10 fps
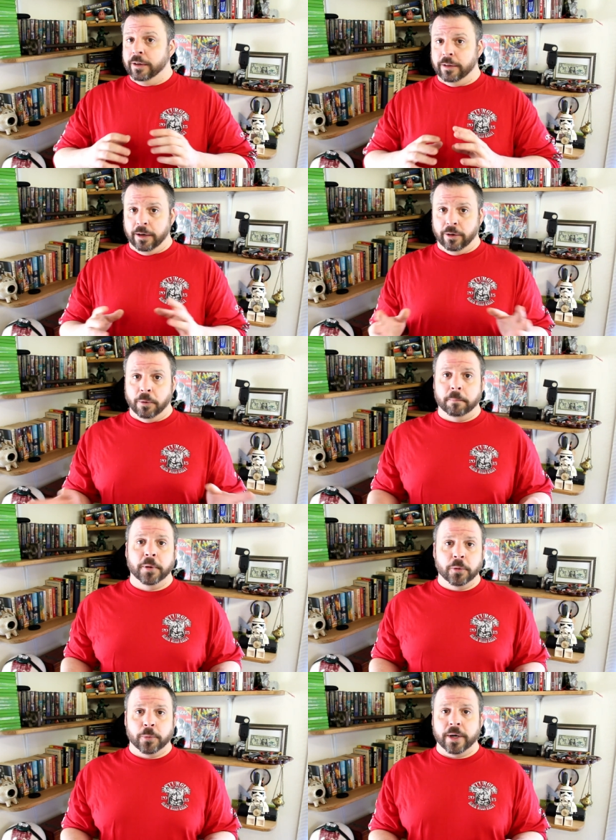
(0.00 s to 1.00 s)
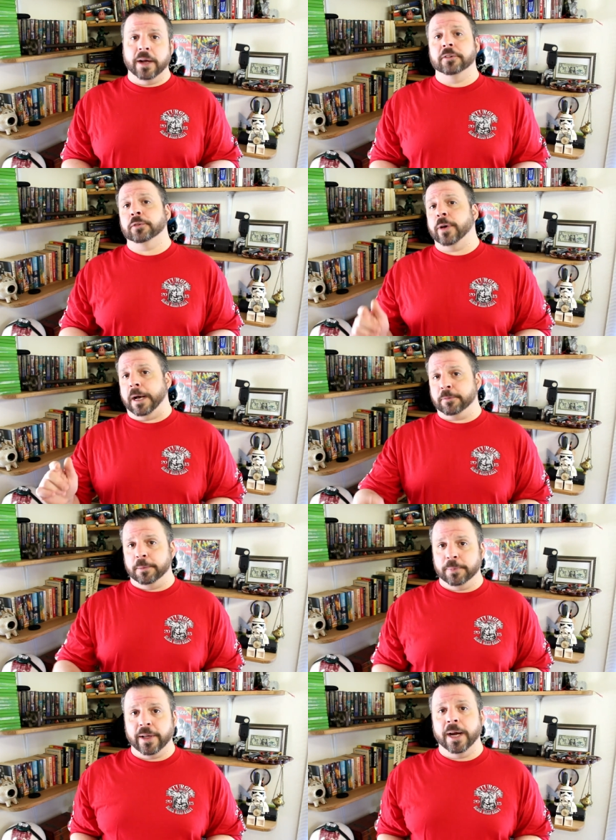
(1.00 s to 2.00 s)
let alone build one out of scraps
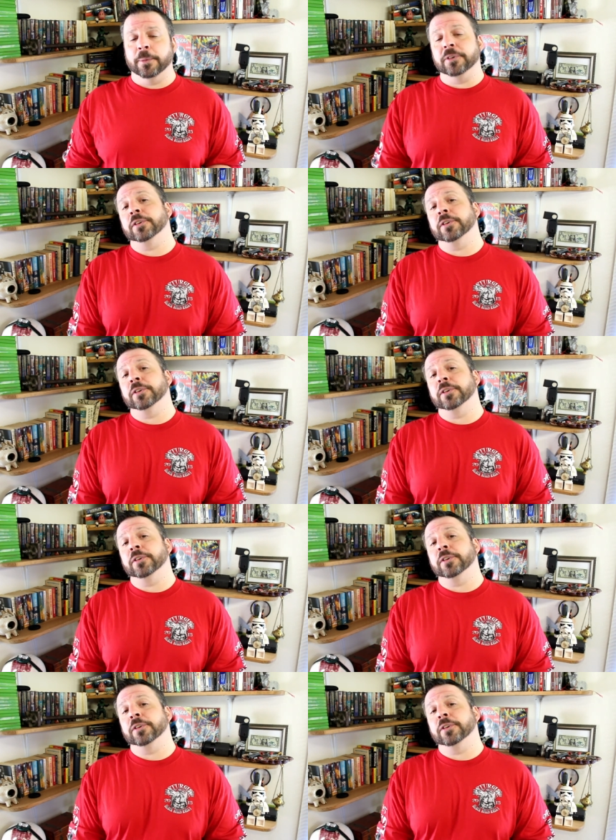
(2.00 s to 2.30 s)
on plywood.